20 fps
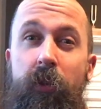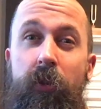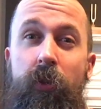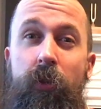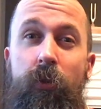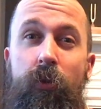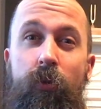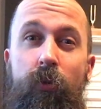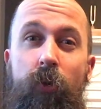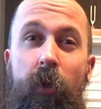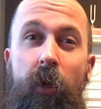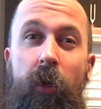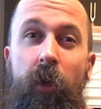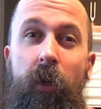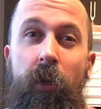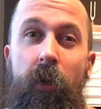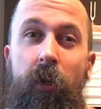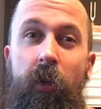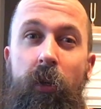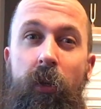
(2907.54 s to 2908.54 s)

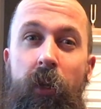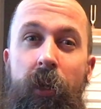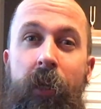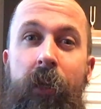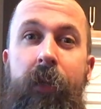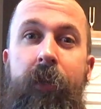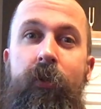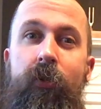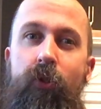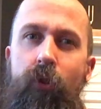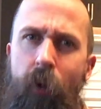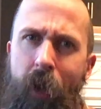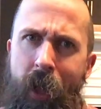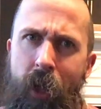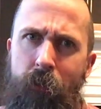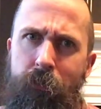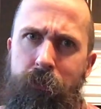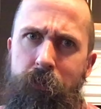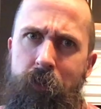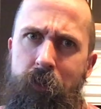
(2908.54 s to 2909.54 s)
to enlist your
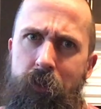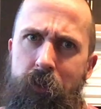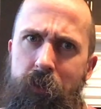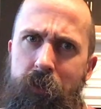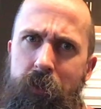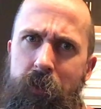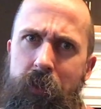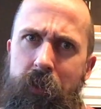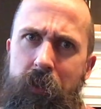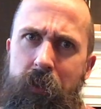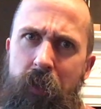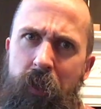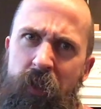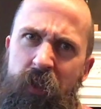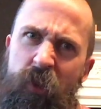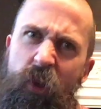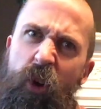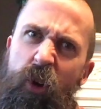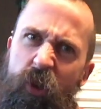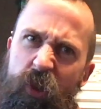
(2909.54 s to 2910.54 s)
help, because a
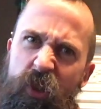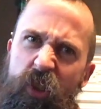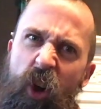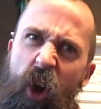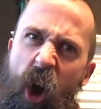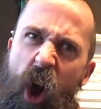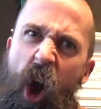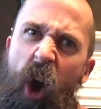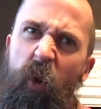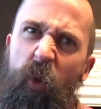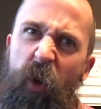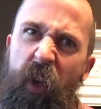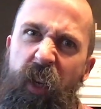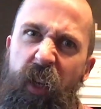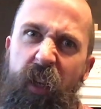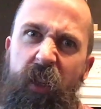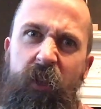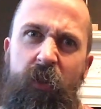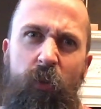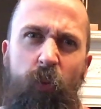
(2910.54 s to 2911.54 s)
sock's got a hole in
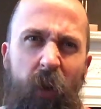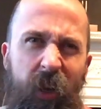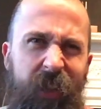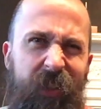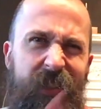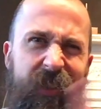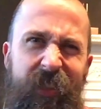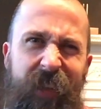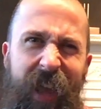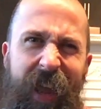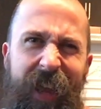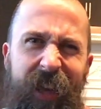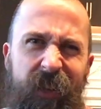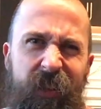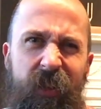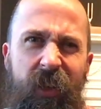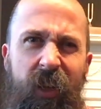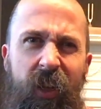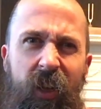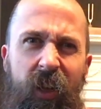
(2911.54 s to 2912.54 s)
it. It's the one I
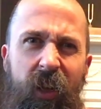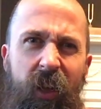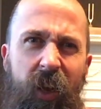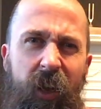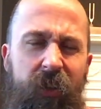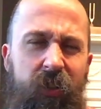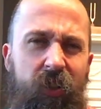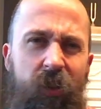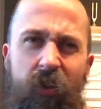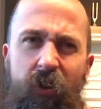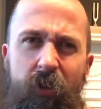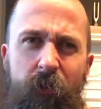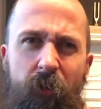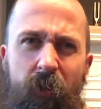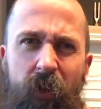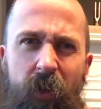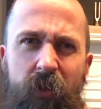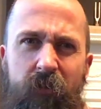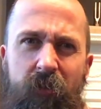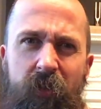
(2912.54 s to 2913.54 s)
snagged, and I showed on the
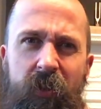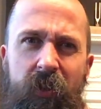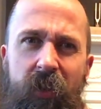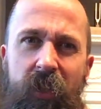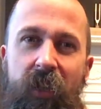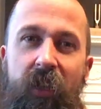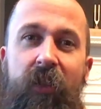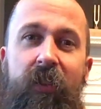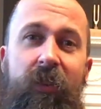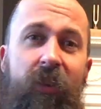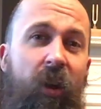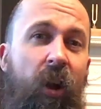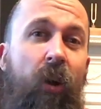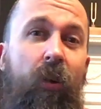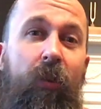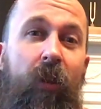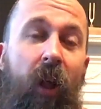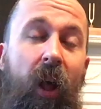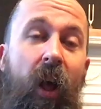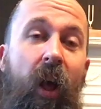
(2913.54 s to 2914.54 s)
podcast recently. The
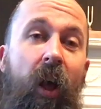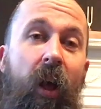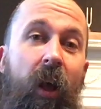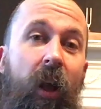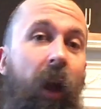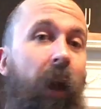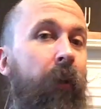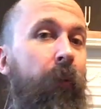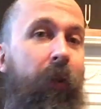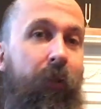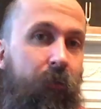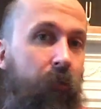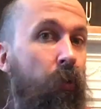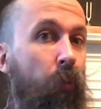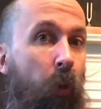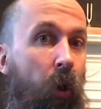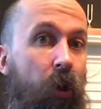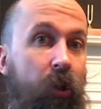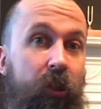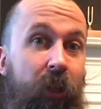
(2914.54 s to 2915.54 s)
hole, it went through
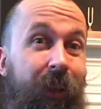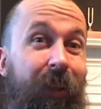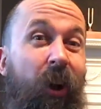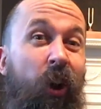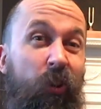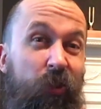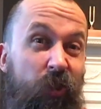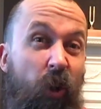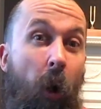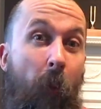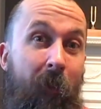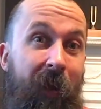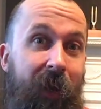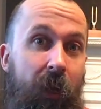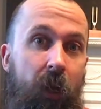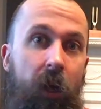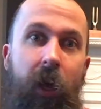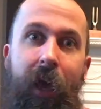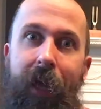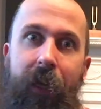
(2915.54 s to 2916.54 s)
the wash, and the hole's got
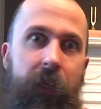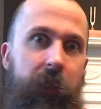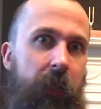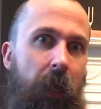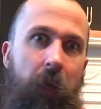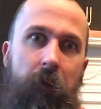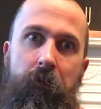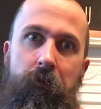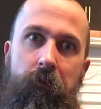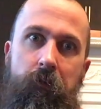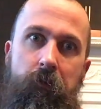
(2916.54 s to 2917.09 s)
bigger, and it's like